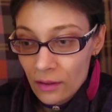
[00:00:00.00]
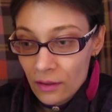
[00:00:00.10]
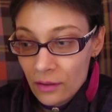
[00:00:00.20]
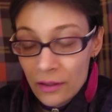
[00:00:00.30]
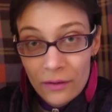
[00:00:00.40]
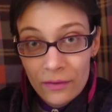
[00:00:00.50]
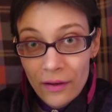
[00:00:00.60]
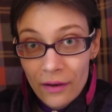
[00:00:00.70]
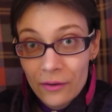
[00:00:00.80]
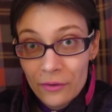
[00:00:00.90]
in here and
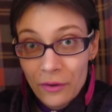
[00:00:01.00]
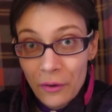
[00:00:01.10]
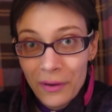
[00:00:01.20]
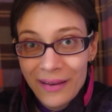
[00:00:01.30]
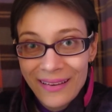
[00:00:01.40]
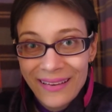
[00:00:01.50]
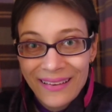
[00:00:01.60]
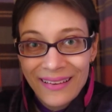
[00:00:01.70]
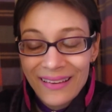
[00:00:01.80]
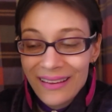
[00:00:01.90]
there. So,
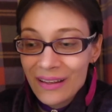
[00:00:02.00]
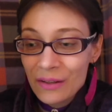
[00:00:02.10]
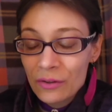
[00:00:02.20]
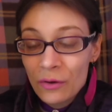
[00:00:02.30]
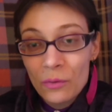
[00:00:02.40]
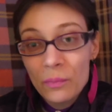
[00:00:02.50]
so